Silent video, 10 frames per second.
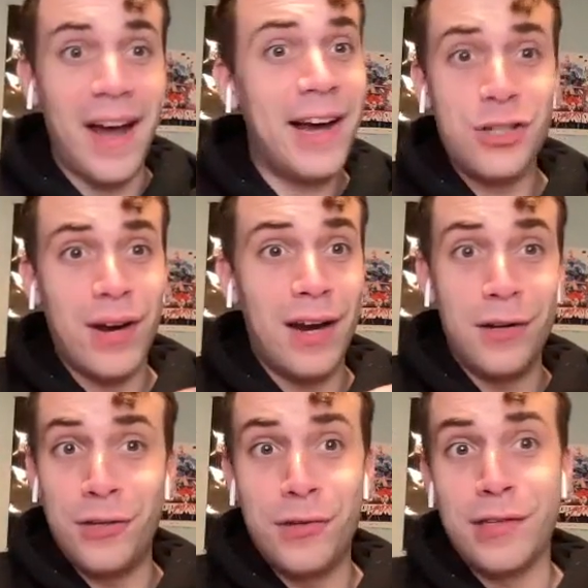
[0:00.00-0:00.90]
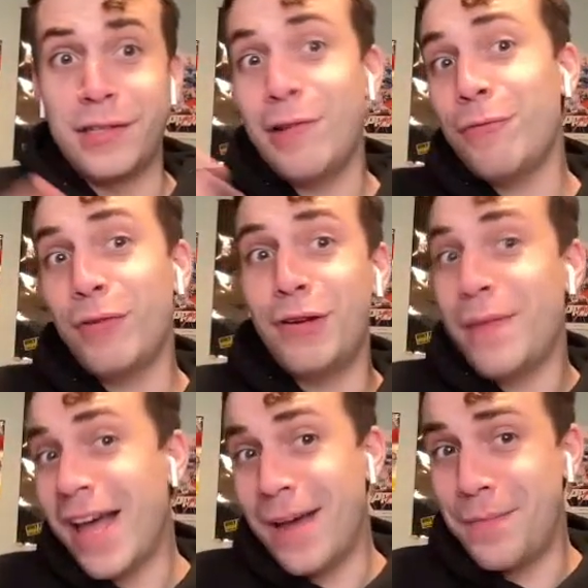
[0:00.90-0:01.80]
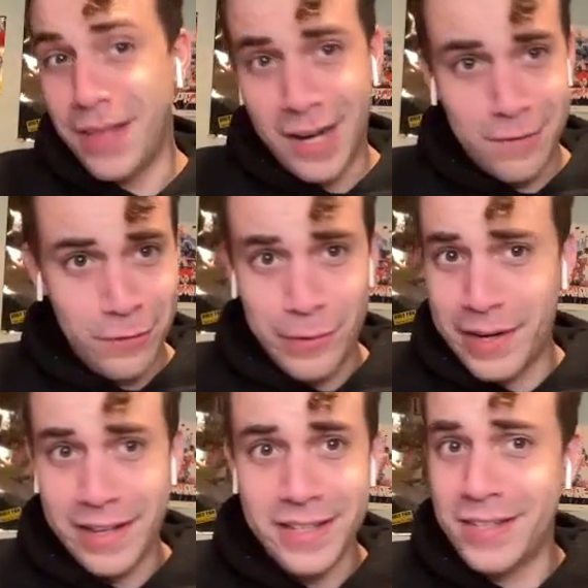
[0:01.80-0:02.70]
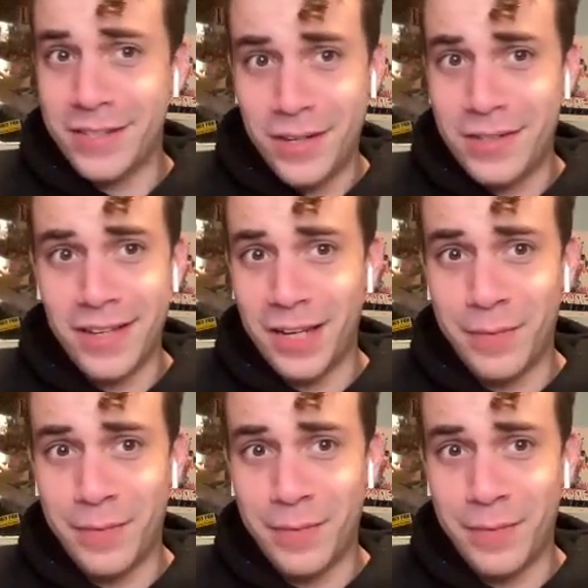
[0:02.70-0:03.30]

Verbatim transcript: I tried to use a different map than everyone else is using